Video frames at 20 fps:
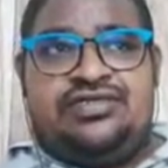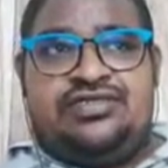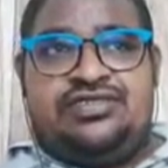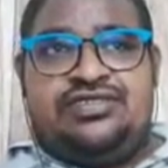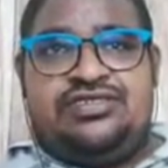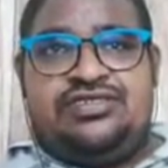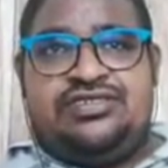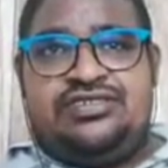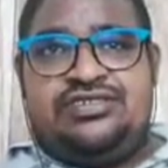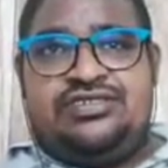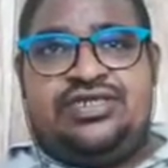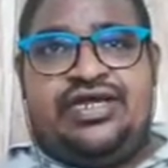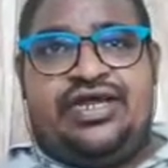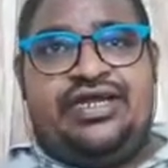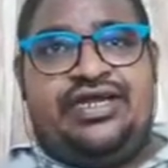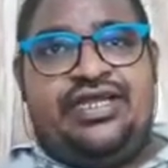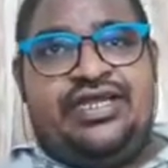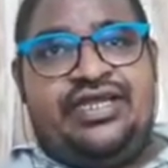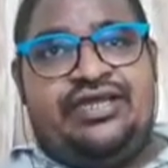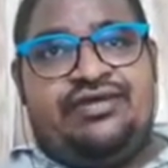in
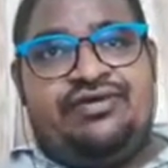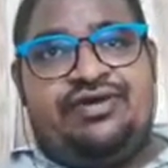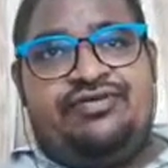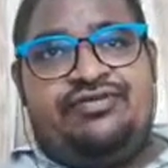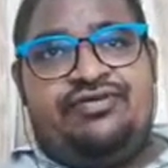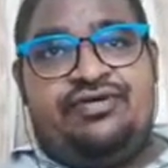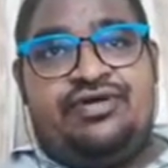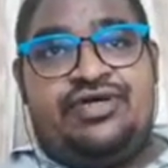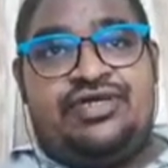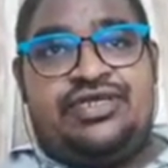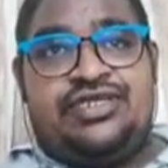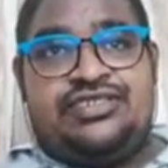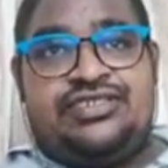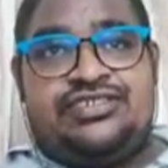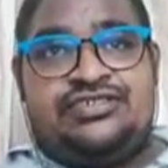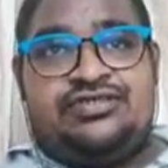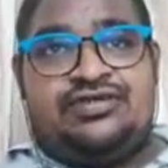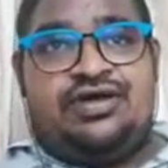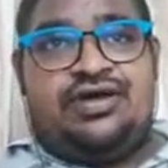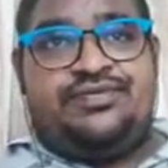unequal voltage
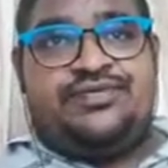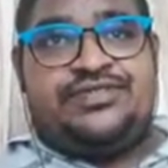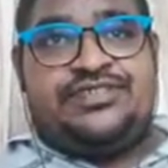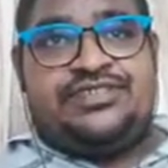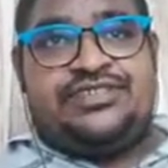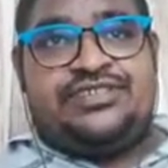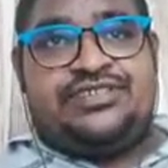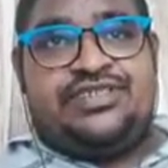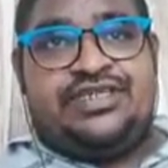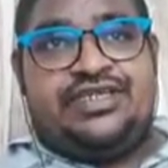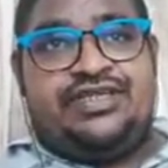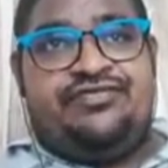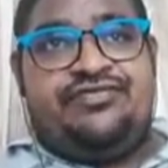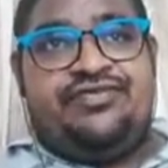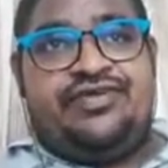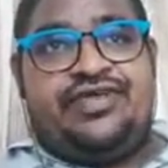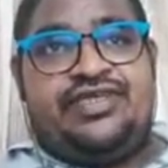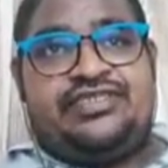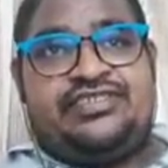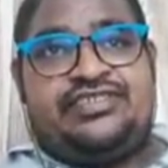drops in three
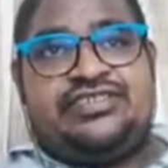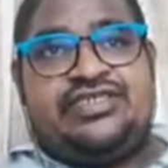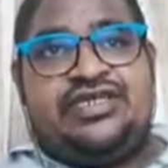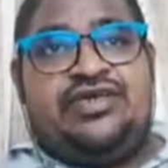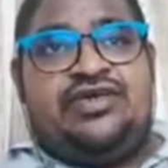phases,